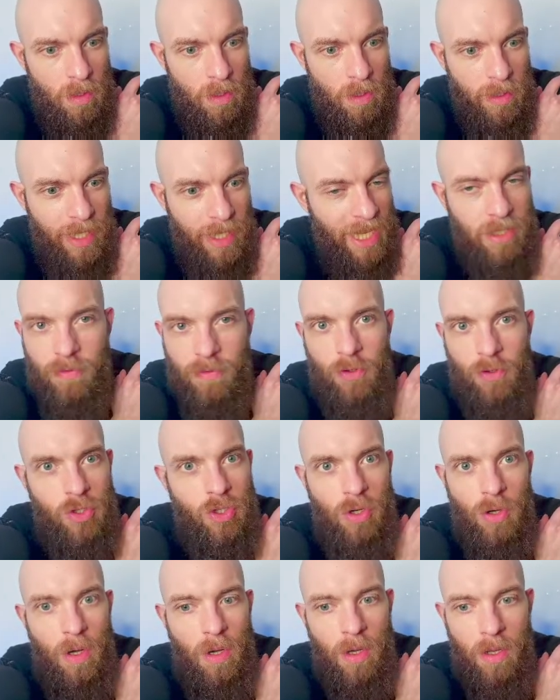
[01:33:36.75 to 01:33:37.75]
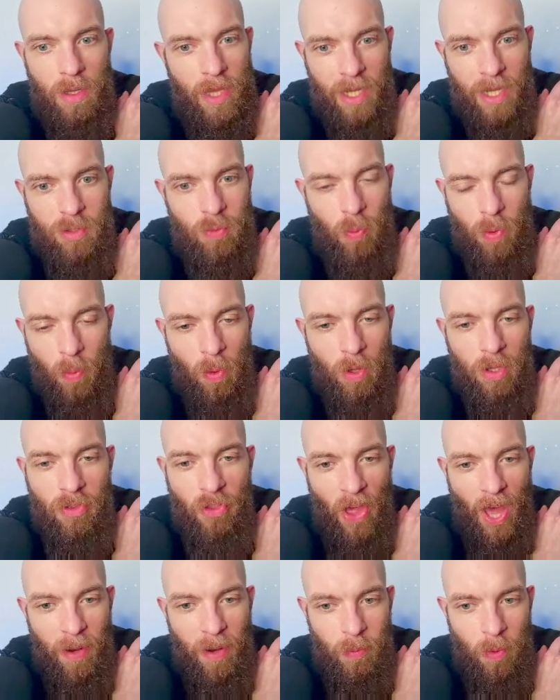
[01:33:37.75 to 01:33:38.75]
That's for sure. We want
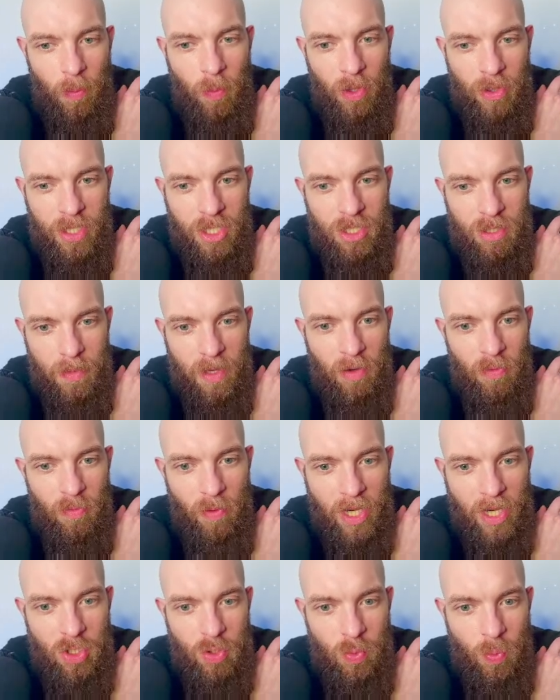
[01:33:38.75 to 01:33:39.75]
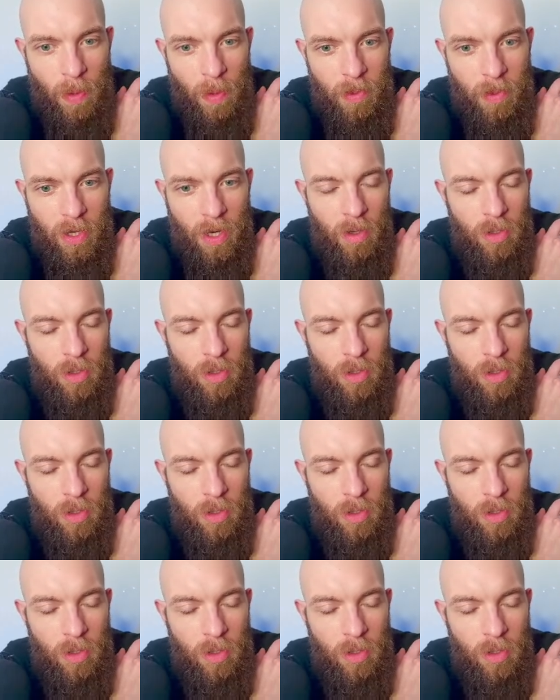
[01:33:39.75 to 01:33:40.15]
that. We want this to be a range weapon.